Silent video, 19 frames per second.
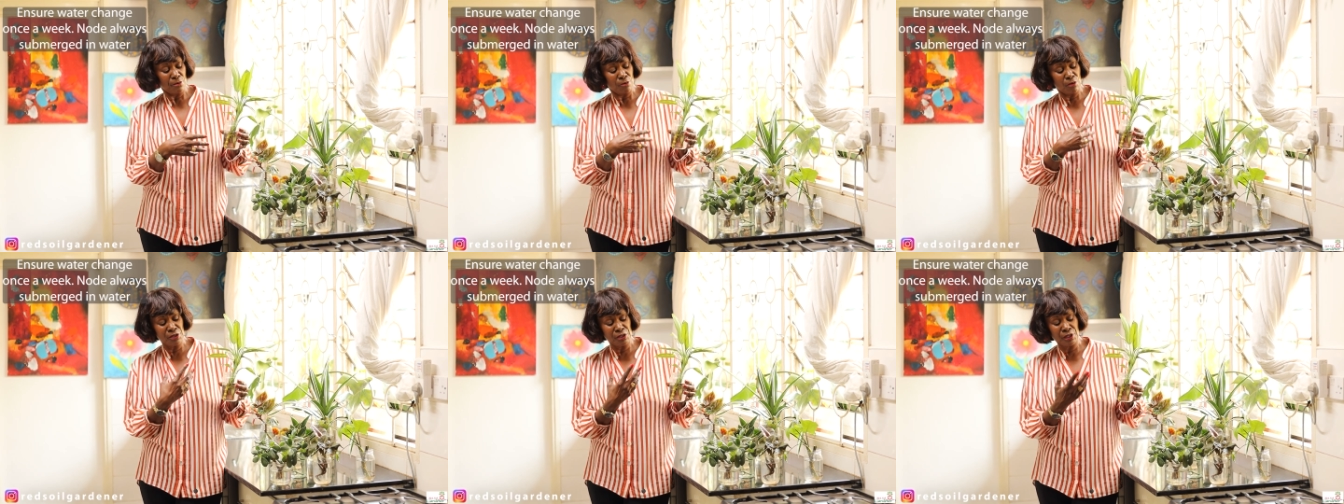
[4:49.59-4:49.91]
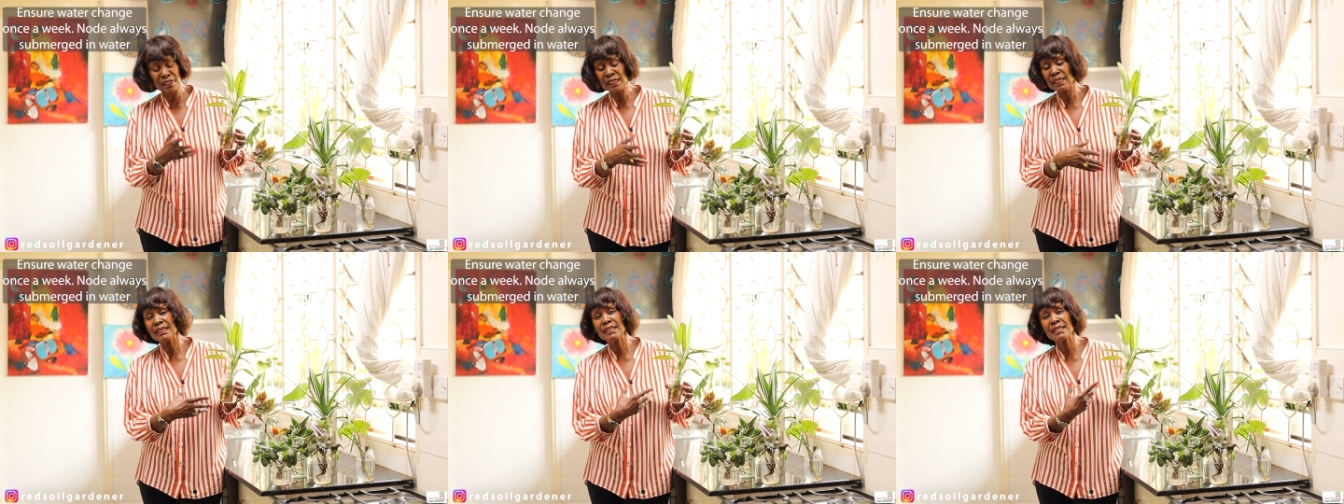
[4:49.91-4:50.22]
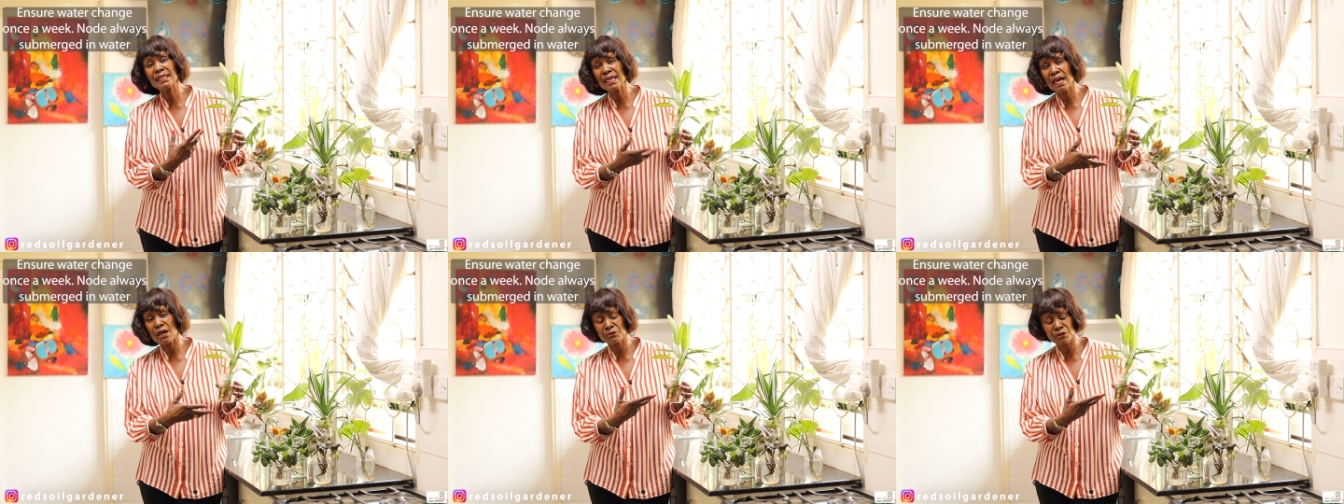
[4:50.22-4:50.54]
well,
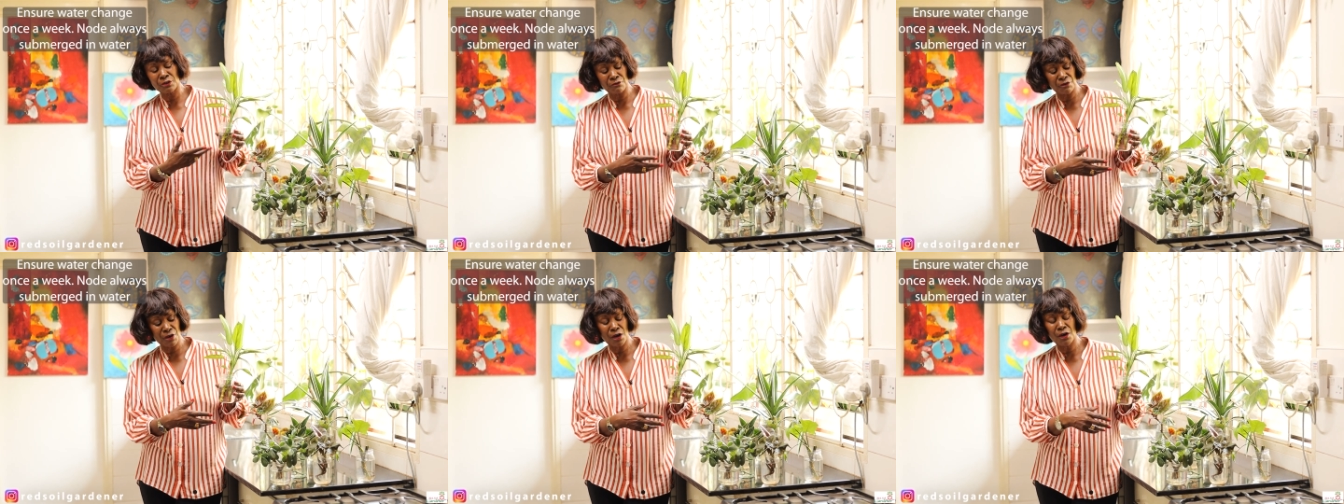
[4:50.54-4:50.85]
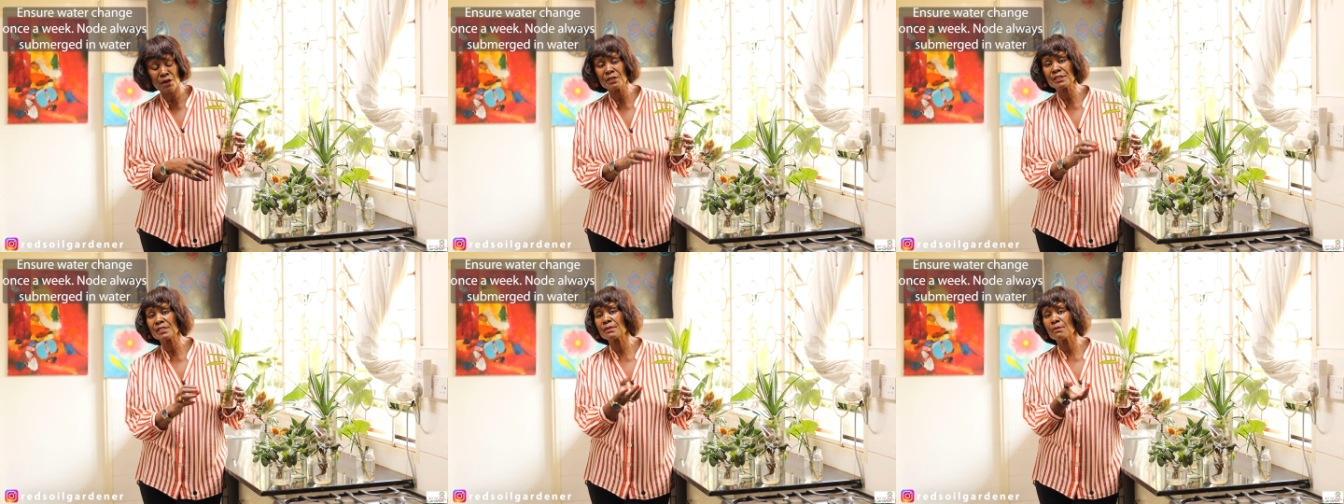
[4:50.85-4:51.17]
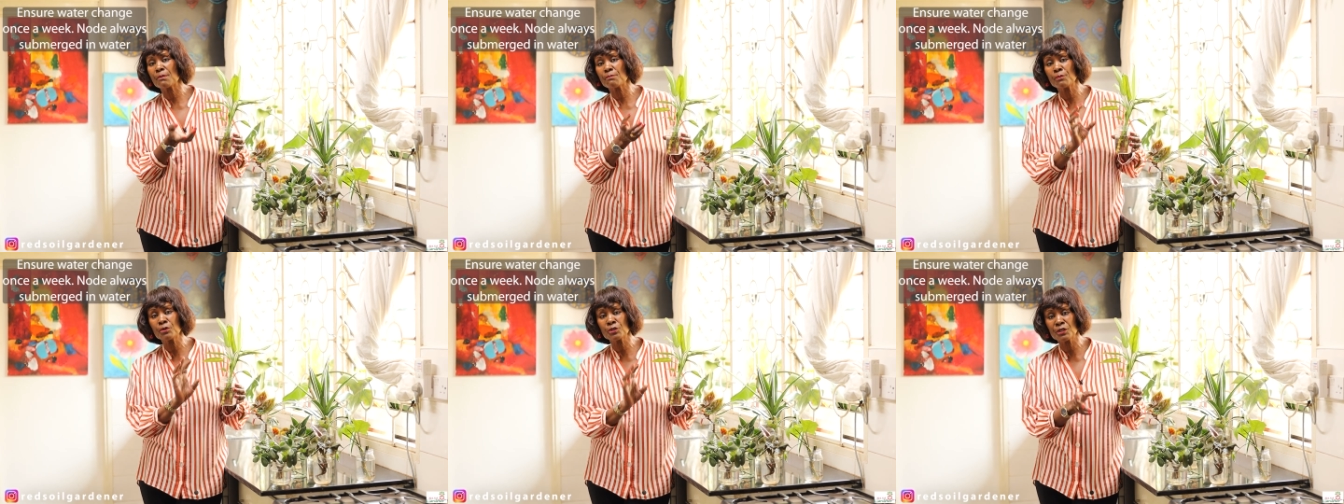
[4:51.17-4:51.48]
cleaning out the vase,
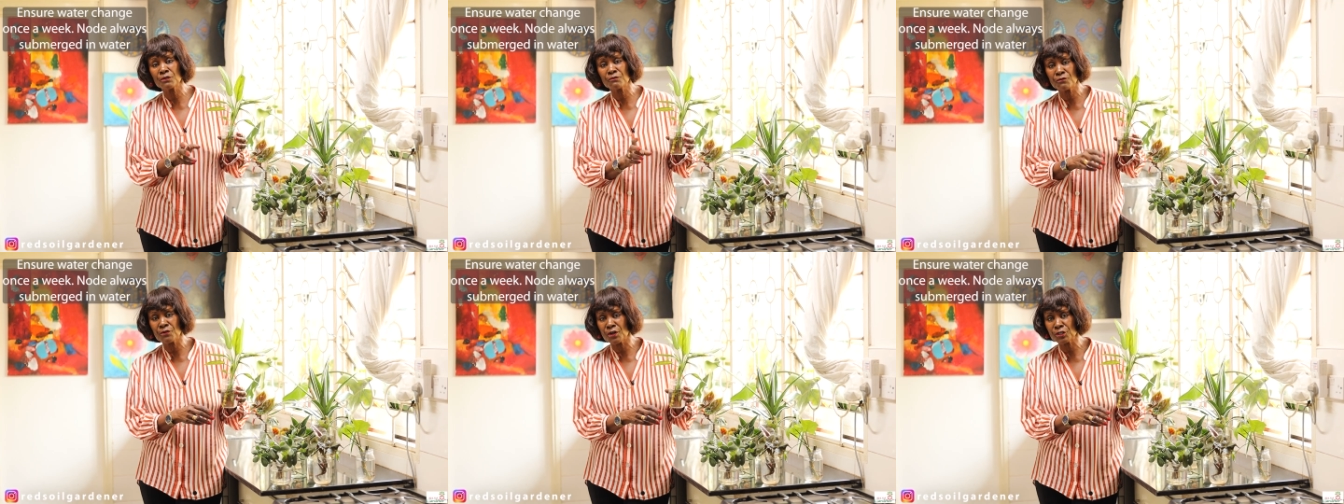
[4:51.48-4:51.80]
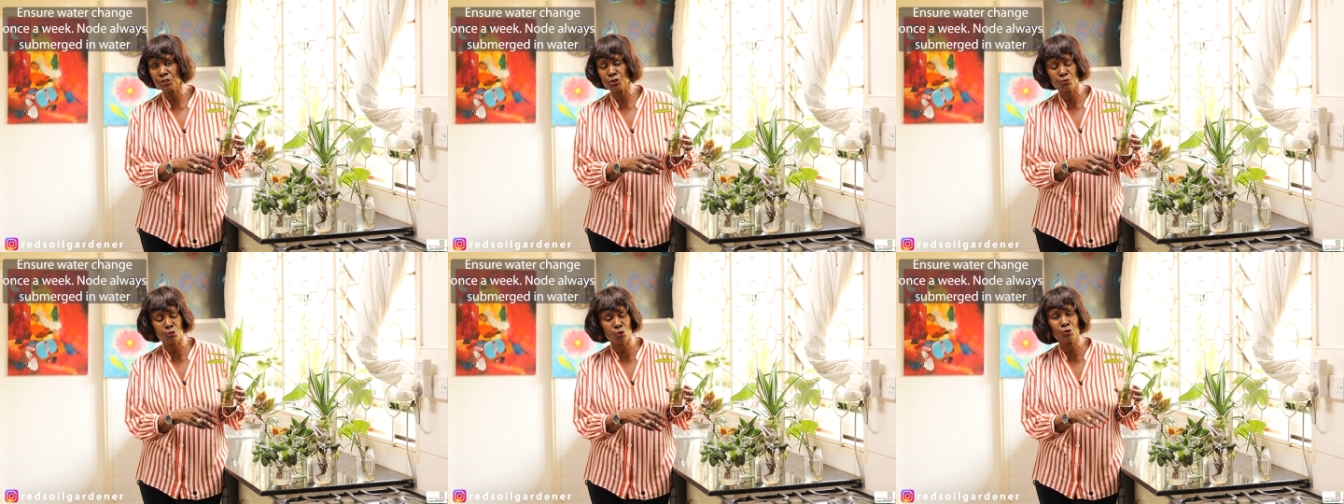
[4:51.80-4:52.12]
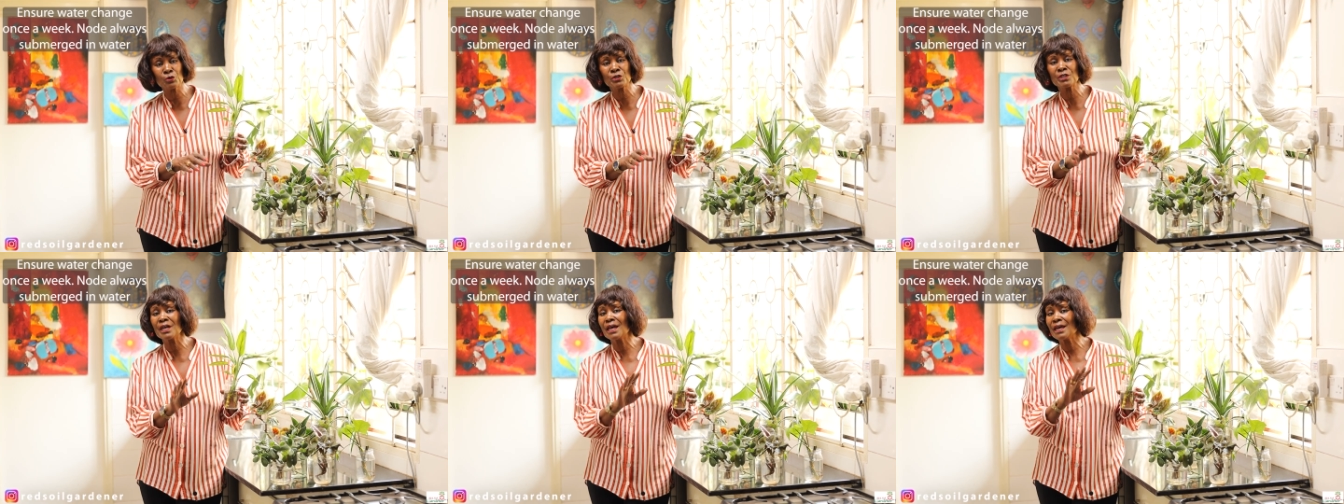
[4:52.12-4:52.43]
putting fresh
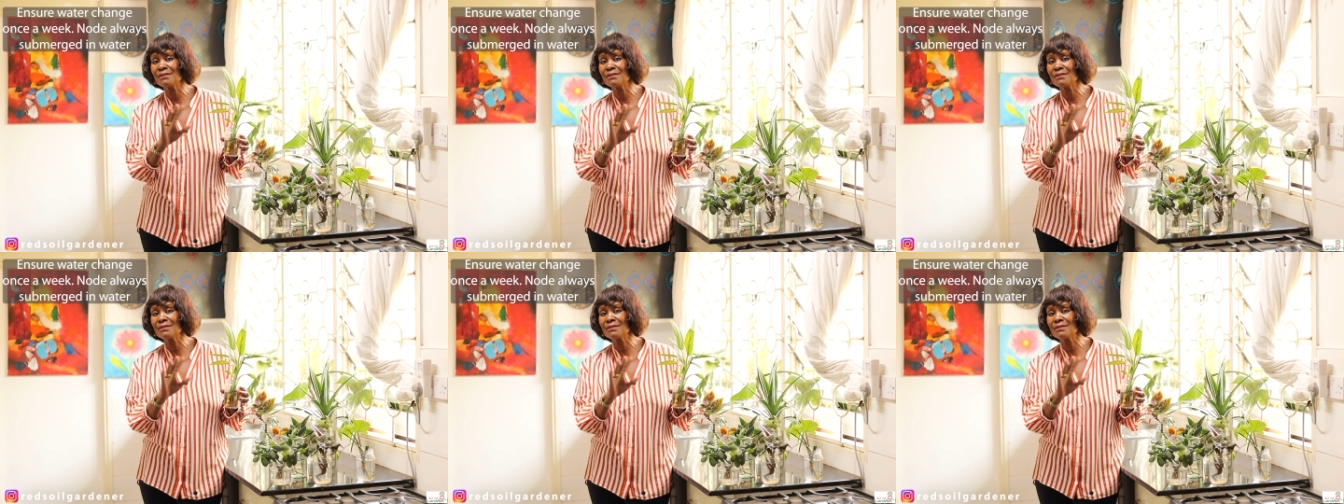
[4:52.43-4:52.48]
water,